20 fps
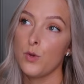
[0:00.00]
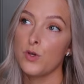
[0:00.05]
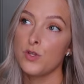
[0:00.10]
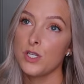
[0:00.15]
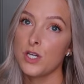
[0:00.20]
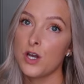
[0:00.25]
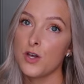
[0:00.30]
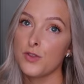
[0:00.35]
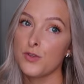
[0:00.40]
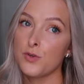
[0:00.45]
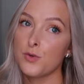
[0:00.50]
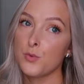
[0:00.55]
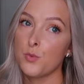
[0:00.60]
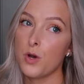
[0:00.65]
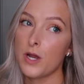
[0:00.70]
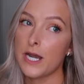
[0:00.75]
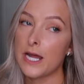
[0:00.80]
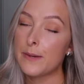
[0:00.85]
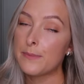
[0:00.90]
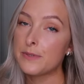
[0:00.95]
We only got through
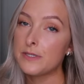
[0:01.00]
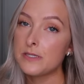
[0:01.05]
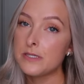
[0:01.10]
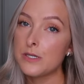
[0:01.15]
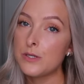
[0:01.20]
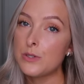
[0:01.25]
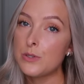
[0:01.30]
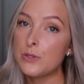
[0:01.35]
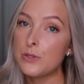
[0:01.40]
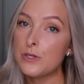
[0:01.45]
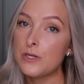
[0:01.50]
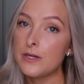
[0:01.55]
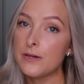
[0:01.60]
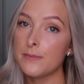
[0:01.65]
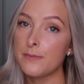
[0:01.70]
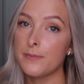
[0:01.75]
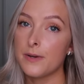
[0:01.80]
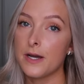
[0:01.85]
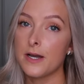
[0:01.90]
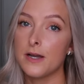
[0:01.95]
one episode,
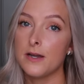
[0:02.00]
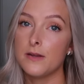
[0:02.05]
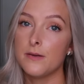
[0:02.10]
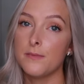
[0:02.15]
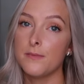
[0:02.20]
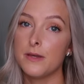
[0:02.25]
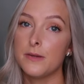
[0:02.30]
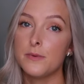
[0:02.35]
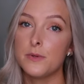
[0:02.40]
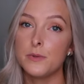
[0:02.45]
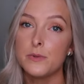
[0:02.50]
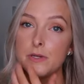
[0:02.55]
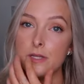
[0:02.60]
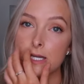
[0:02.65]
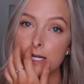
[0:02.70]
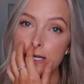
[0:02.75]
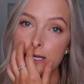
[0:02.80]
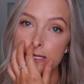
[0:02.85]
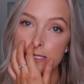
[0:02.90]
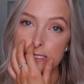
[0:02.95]
but maybe we'll
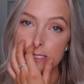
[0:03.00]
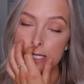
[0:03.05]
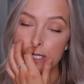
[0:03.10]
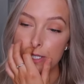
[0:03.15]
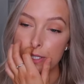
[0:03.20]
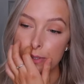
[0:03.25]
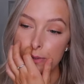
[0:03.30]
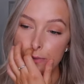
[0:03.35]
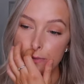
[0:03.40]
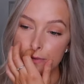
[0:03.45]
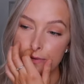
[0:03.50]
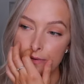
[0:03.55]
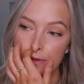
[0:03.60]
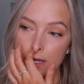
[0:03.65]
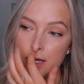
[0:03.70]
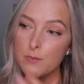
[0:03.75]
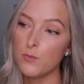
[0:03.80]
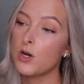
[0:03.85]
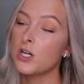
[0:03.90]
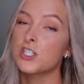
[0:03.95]
like continue
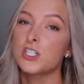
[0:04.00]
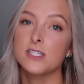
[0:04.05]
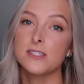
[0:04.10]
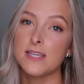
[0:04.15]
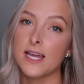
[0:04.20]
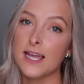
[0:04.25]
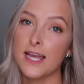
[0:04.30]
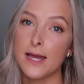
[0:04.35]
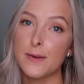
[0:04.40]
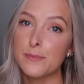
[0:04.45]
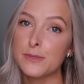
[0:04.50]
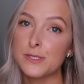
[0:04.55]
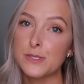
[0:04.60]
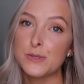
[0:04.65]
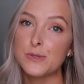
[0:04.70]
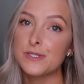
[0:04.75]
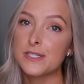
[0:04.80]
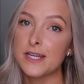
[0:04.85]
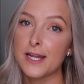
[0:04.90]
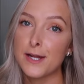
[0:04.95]
and watch a second
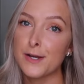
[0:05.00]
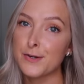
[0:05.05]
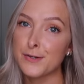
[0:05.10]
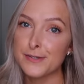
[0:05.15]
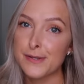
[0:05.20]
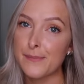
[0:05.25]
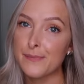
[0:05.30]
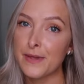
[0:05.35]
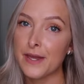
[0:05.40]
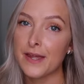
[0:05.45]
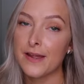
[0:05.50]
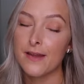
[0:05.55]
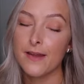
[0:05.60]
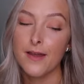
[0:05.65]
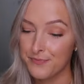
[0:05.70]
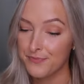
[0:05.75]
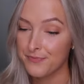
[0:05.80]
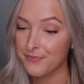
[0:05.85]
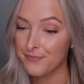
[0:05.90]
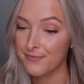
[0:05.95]
episode tonight or something.
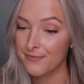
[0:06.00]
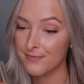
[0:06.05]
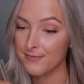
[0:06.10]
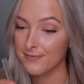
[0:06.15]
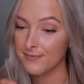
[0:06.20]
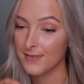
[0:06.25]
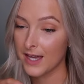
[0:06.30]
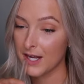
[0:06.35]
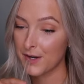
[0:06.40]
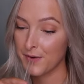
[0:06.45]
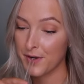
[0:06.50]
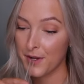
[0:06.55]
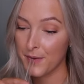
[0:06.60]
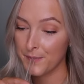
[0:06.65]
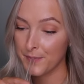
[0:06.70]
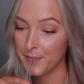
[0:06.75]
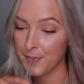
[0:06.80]
I don't know.